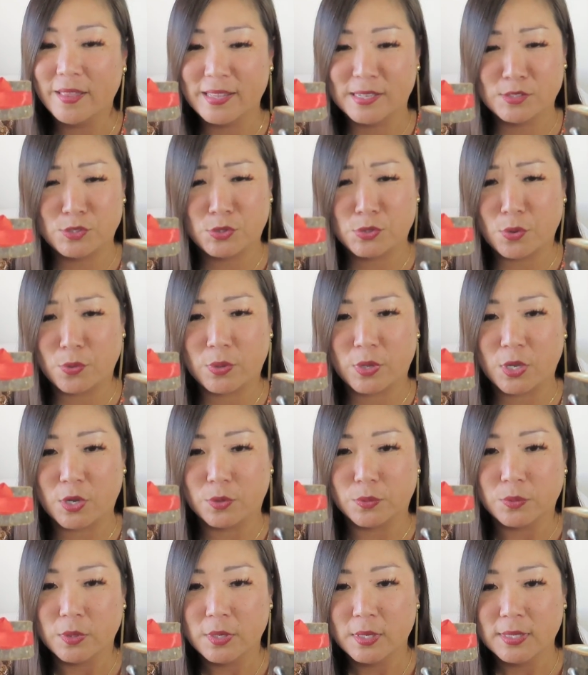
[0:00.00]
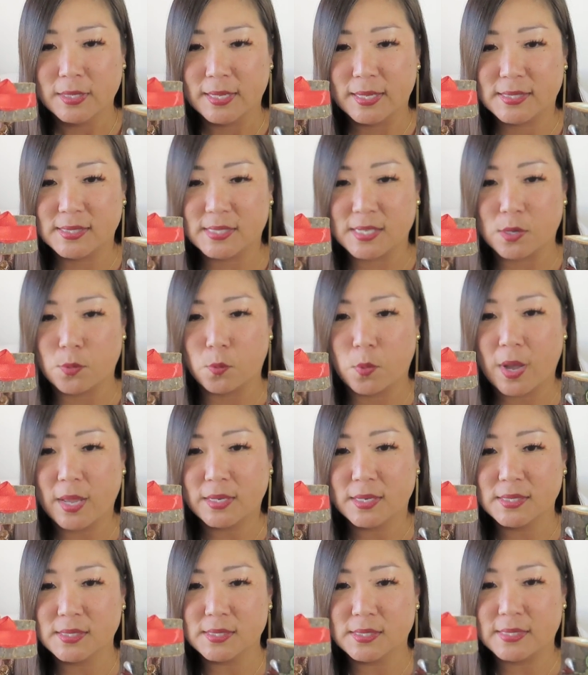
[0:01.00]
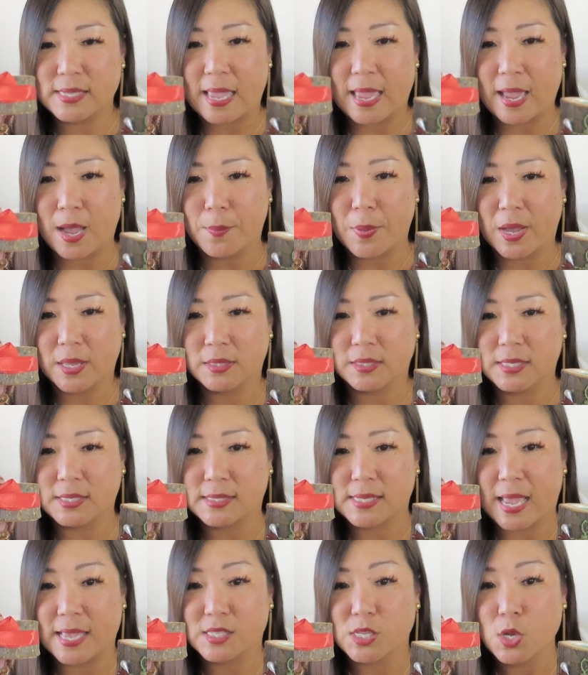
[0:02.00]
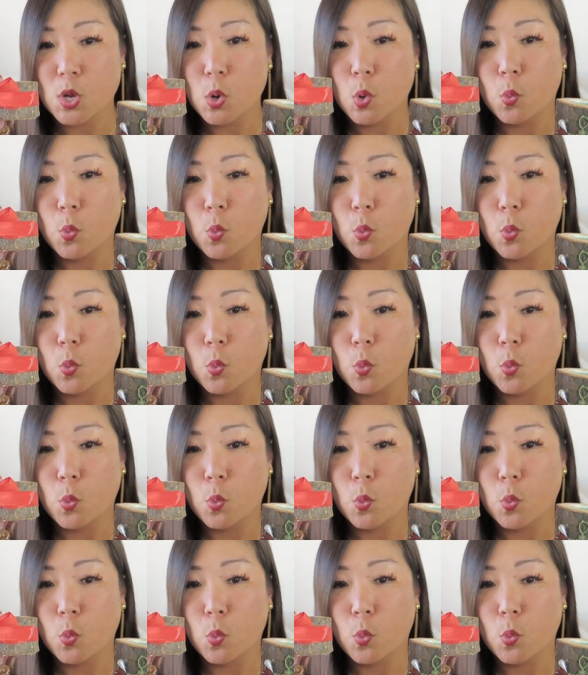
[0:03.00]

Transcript: That's so cute. Let's see, what does it say about these guys?